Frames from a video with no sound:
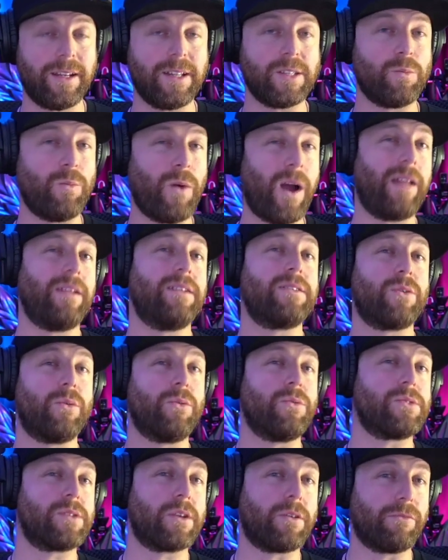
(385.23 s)
as well as
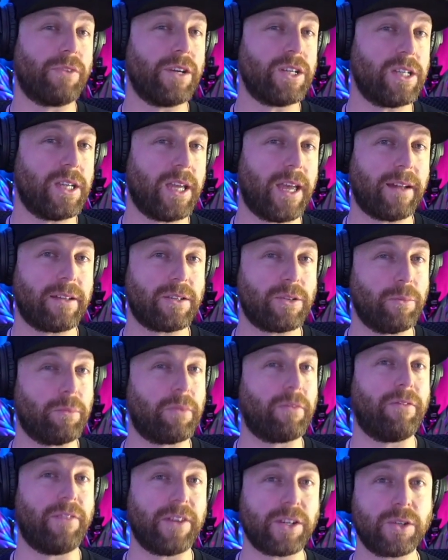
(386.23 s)
also reaching out to
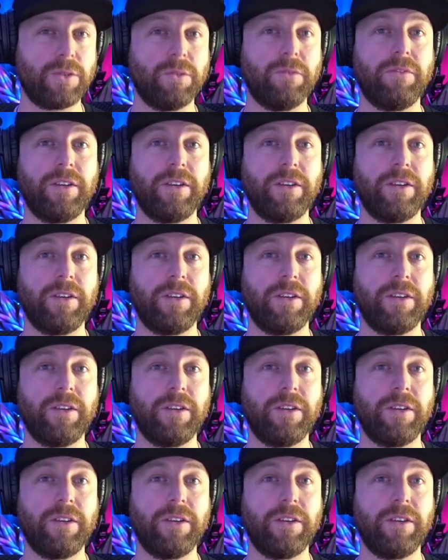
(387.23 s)
professional